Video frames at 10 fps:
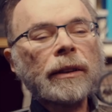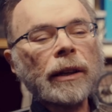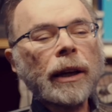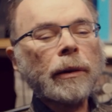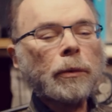
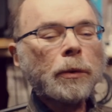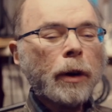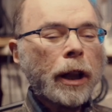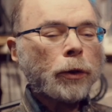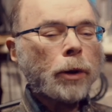
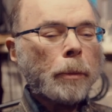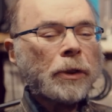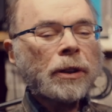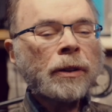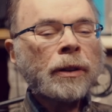I grew up
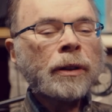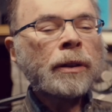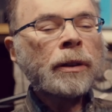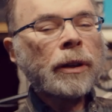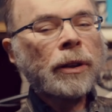in
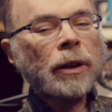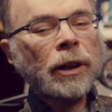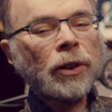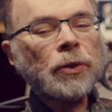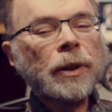the
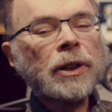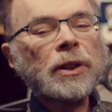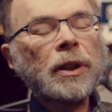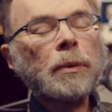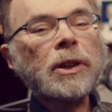country,
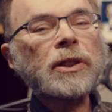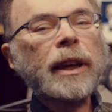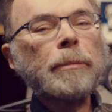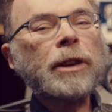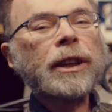so there wasn't
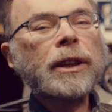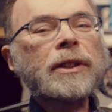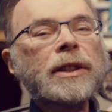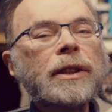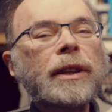that many
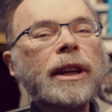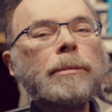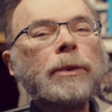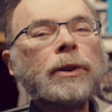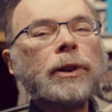kids in the
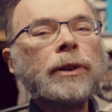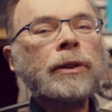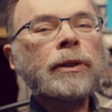neighborhood.